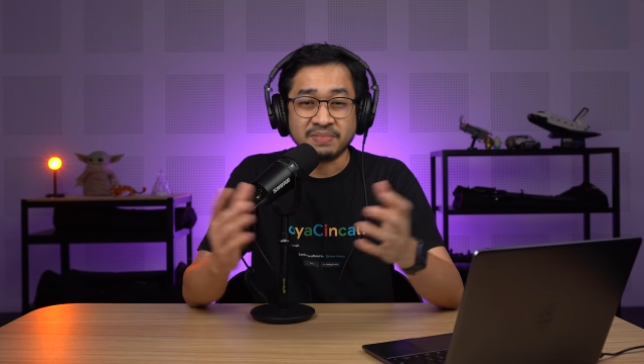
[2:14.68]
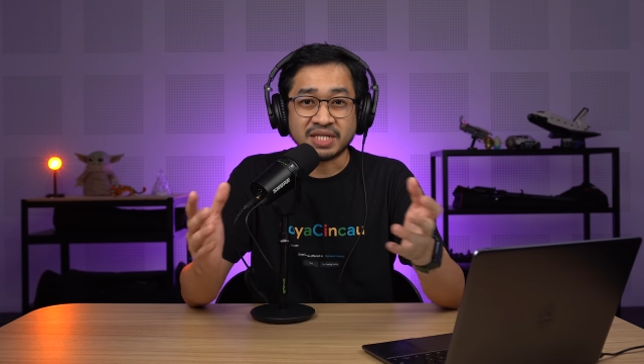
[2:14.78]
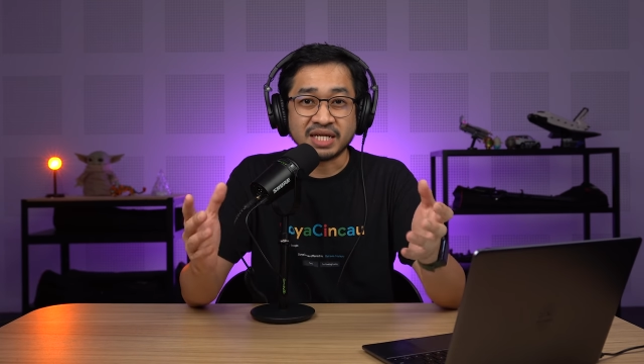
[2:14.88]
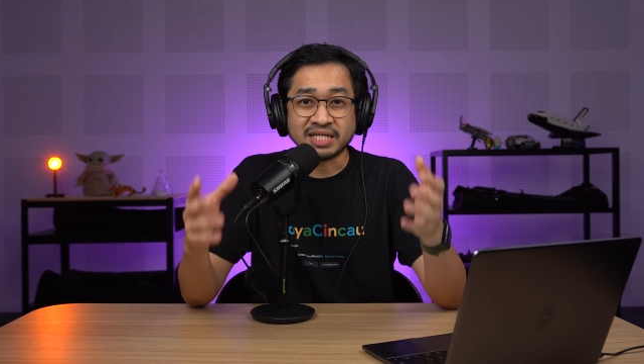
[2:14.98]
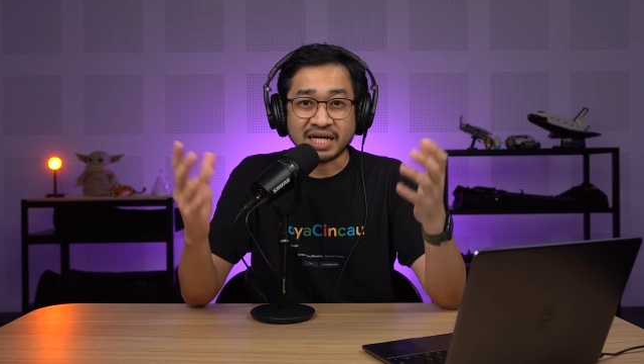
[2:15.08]

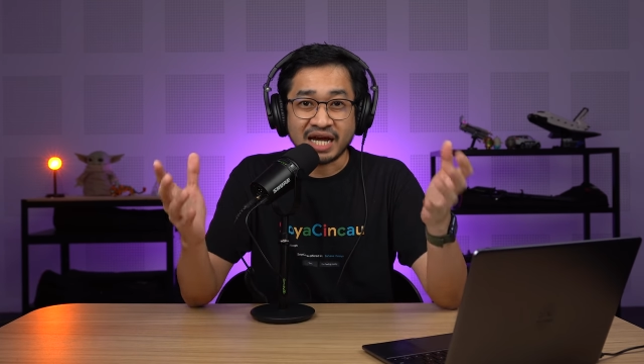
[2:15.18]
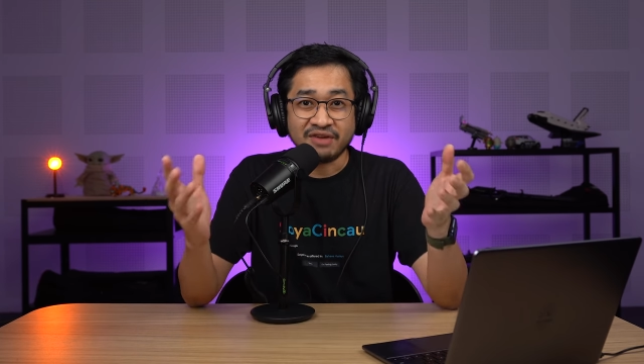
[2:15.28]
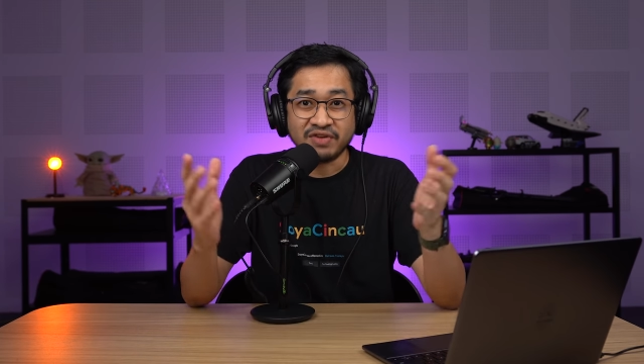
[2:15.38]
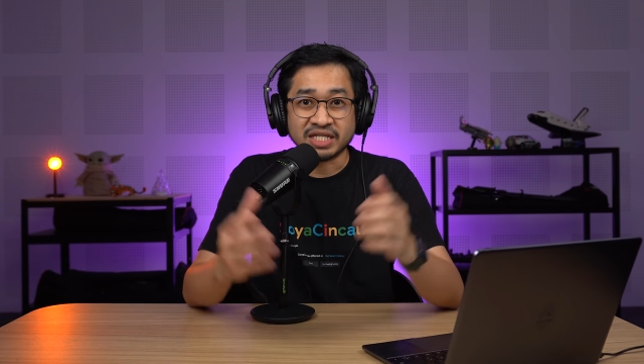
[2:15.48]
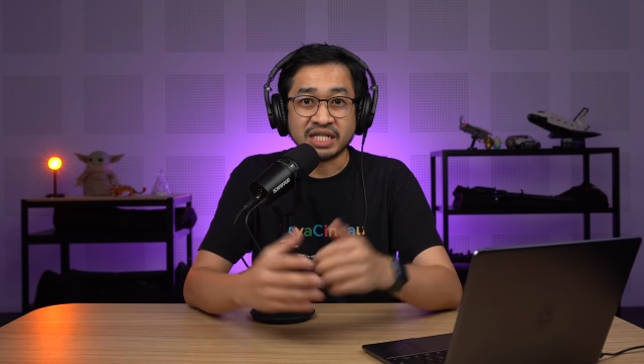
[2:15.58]
Besides the
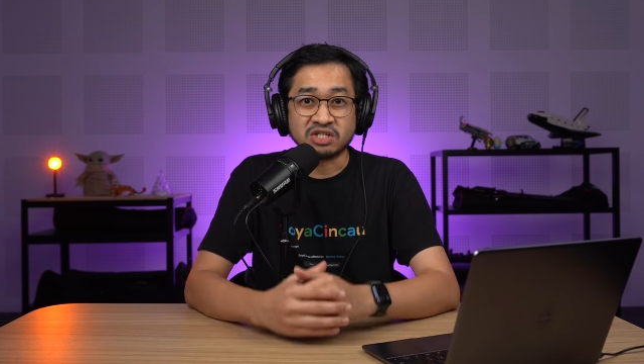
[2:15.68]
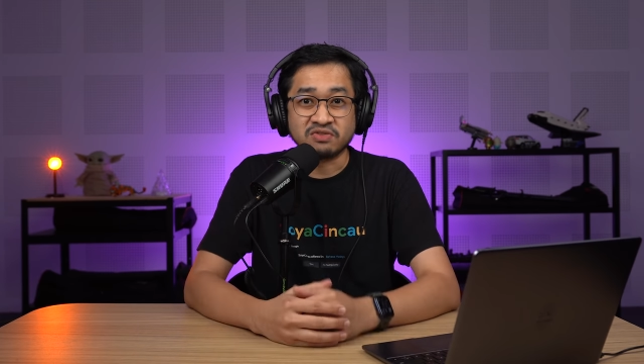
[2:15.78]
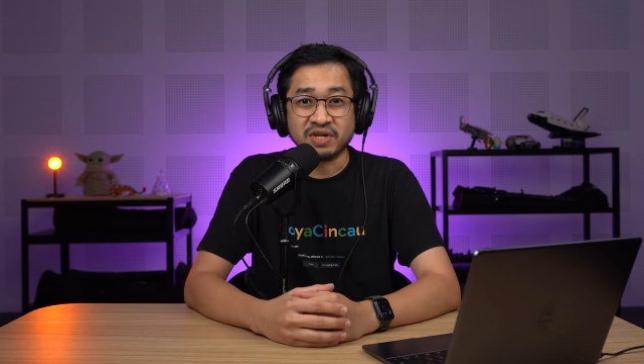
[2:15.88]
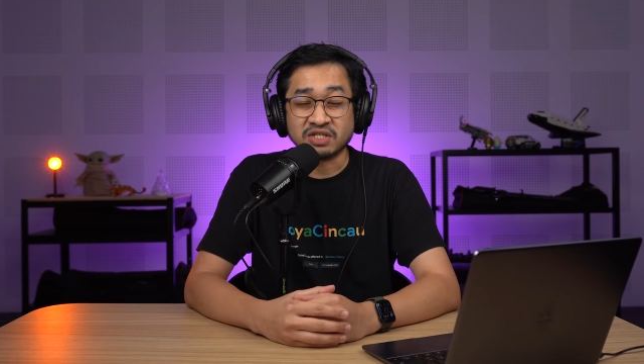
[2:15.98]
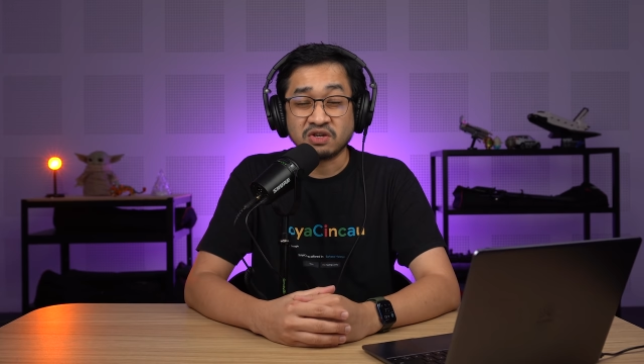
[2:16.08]
high
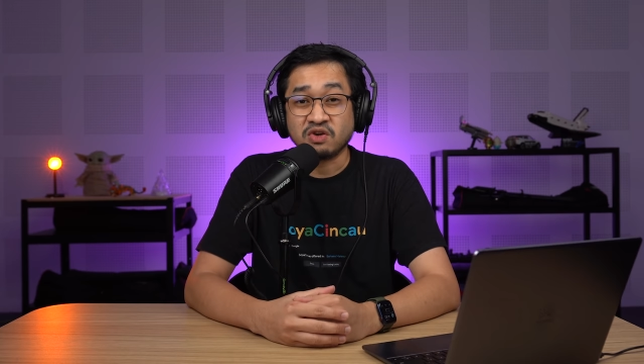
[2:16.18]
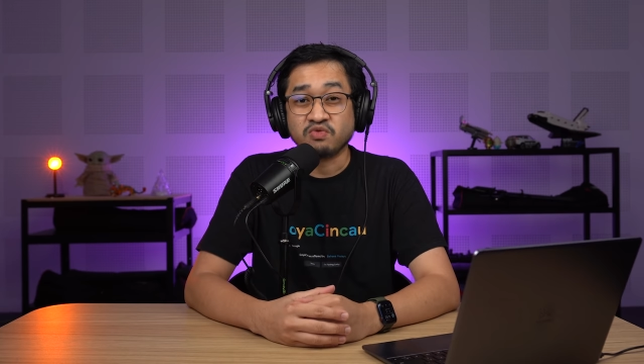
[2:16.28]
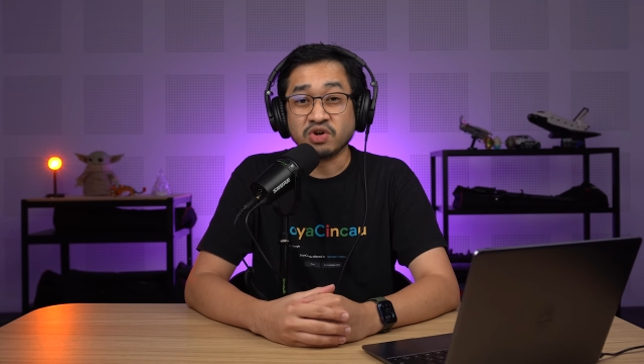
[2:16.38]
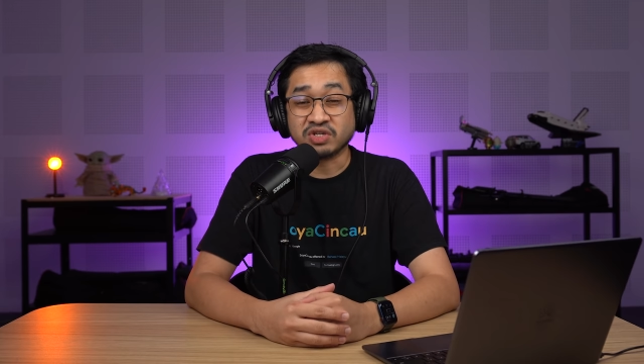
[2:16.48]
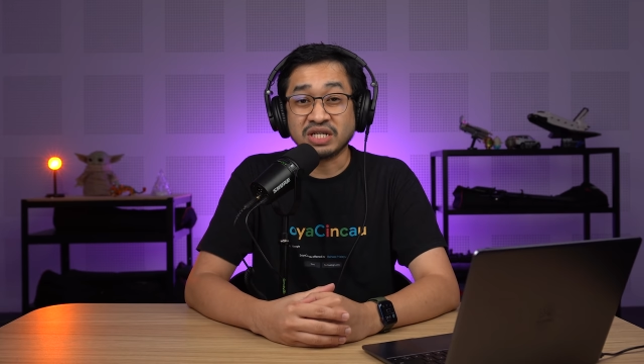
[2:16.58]
vaccination rates,
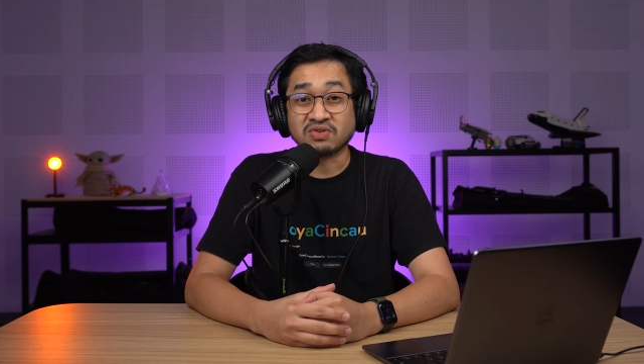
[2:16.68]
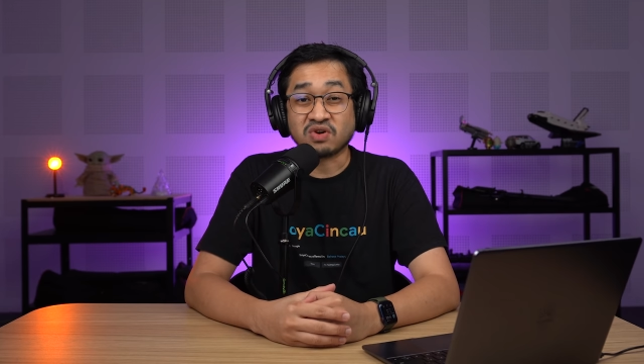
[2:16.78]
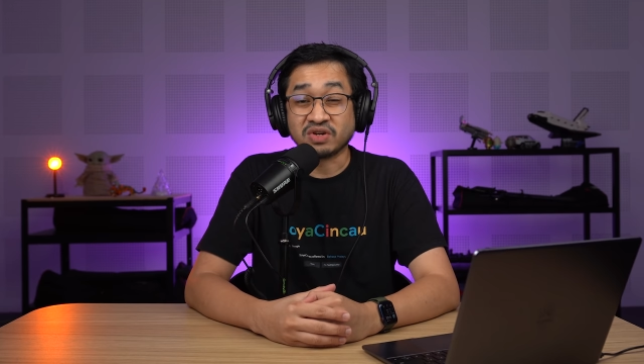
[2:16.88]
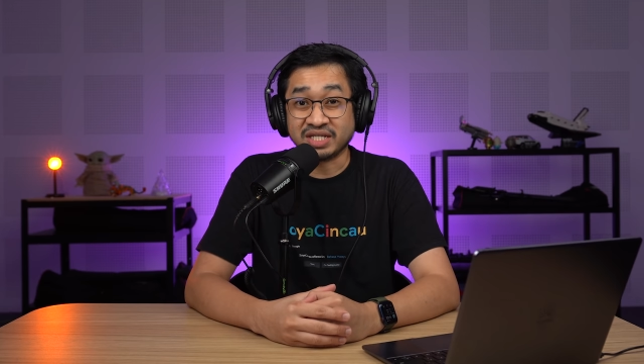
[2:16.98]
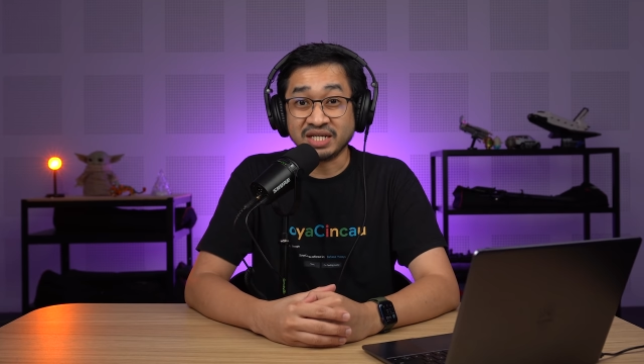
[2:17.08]
we also need to
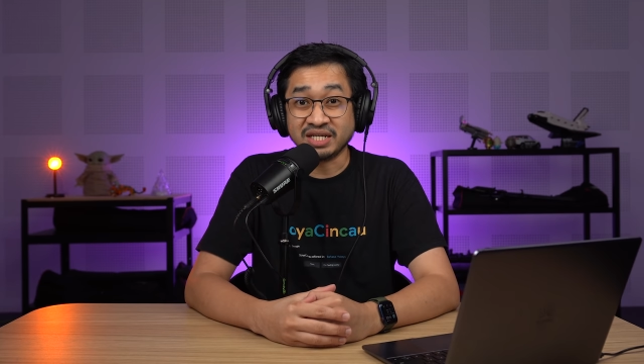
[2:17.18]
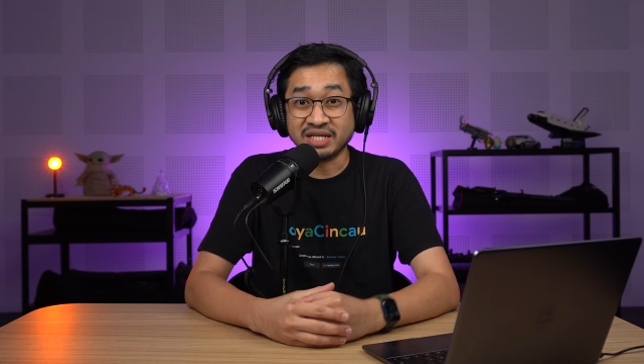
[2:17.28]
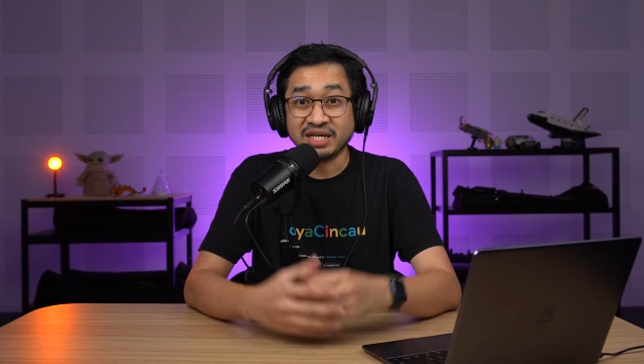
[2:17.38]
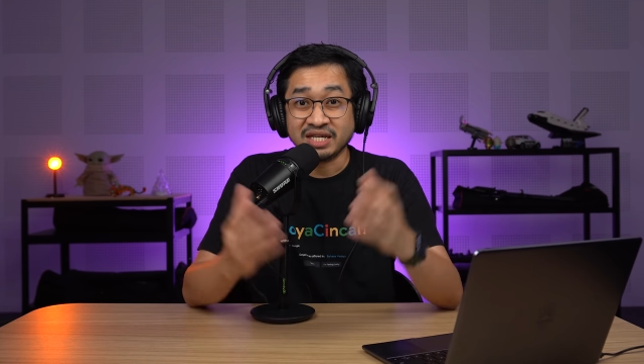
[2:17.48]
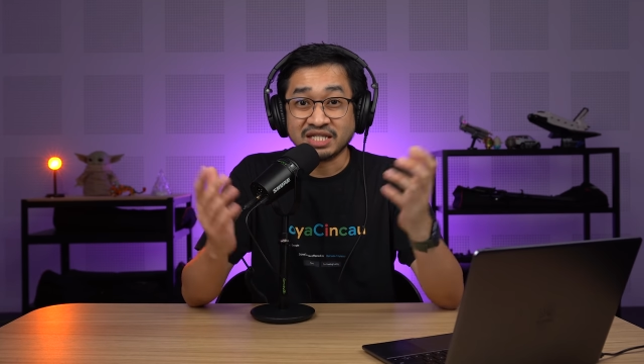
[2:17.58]

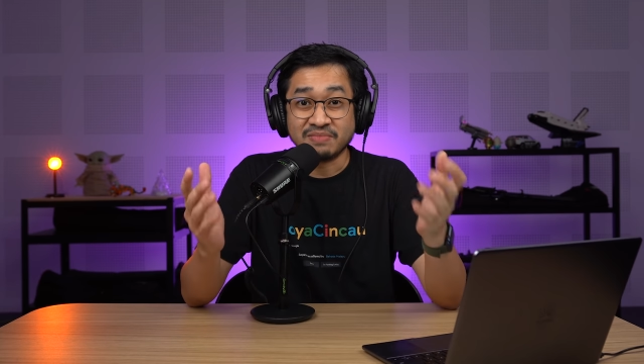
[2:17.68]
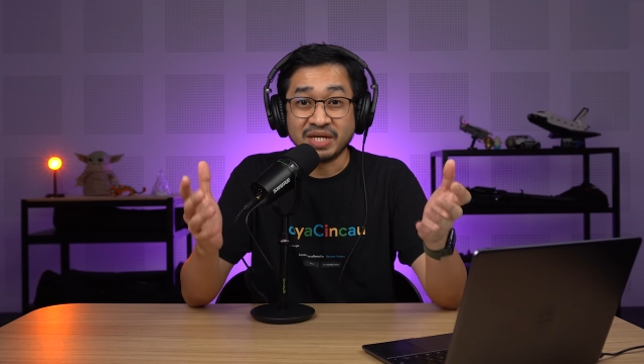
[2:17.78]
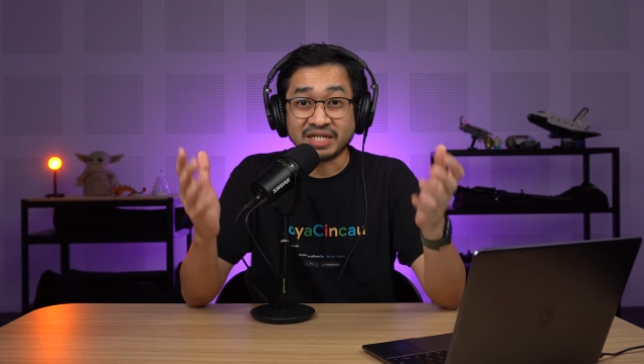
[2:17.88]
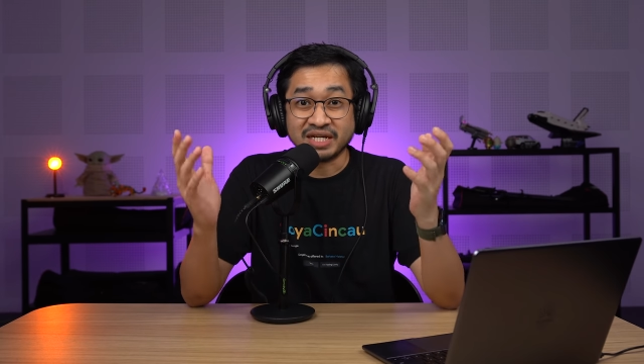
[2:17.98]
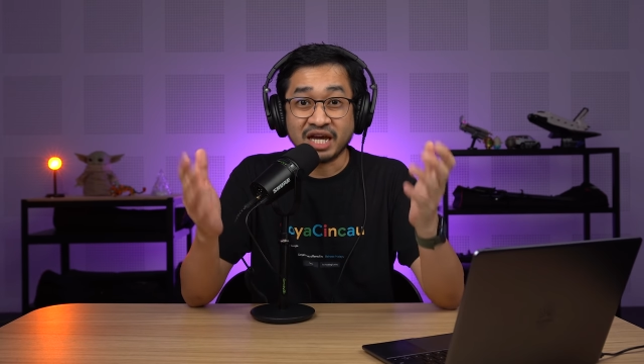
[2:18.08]
consider the
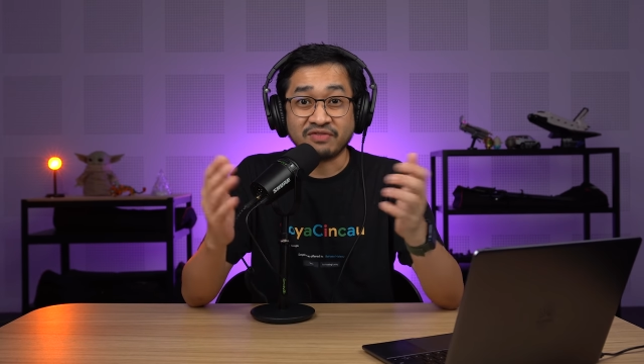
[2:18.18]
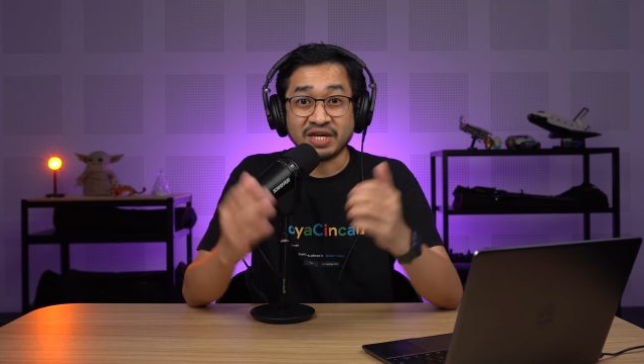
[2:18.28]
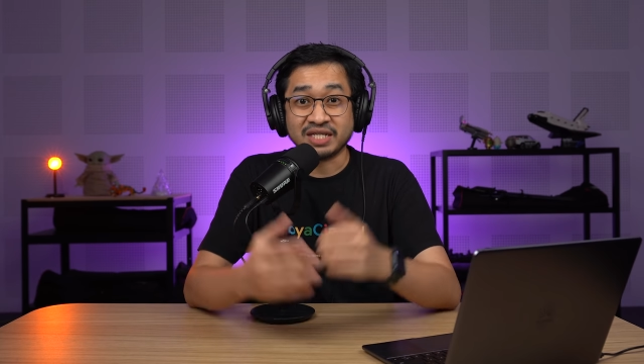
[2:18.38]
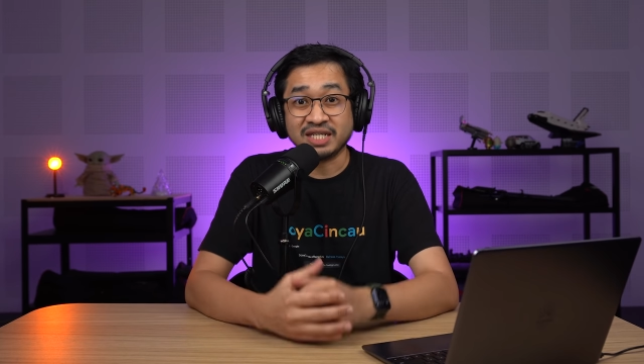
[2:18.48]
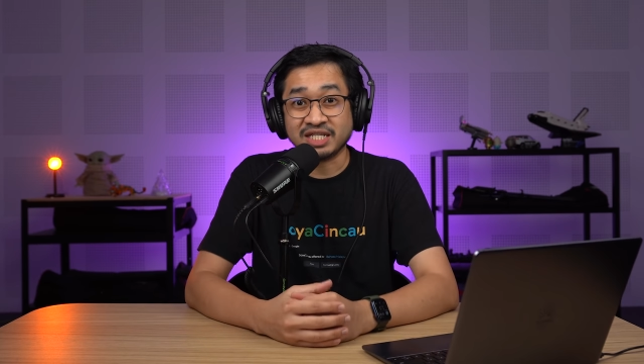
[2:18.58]
medical
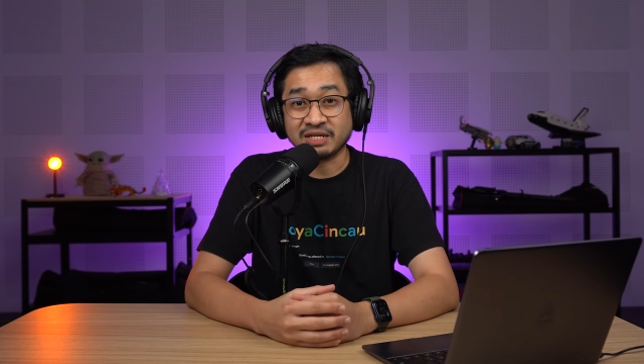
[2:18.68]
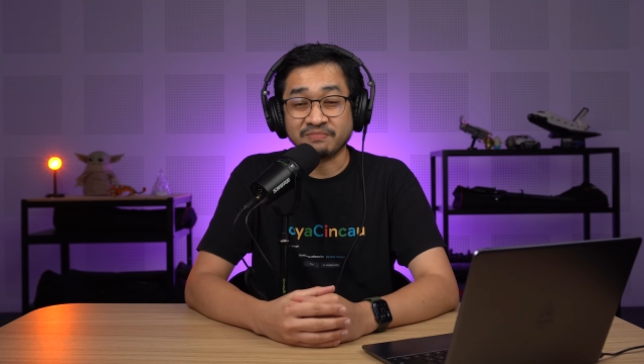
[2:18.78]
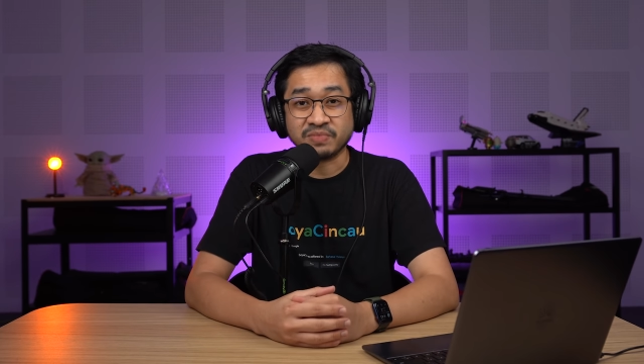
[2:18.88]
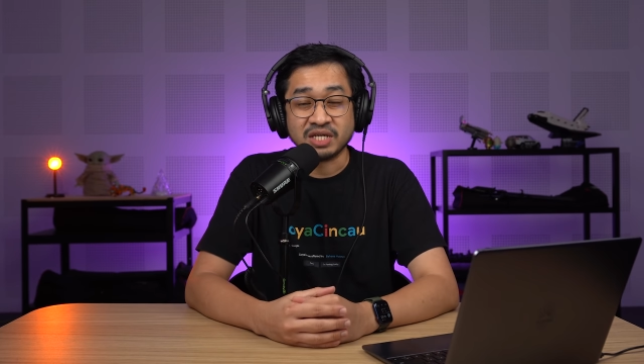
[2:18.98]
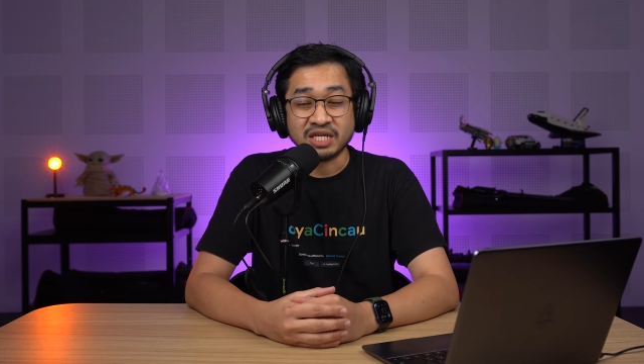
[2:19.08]
healthcare
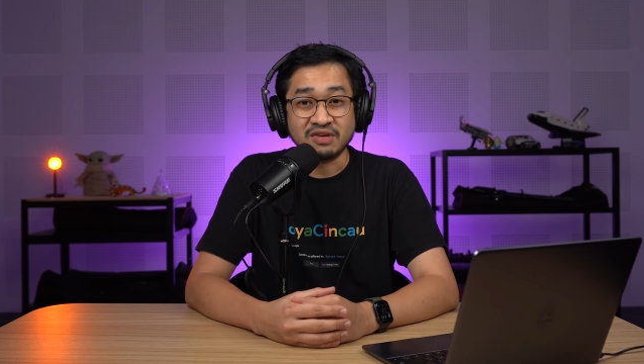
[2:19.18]
system.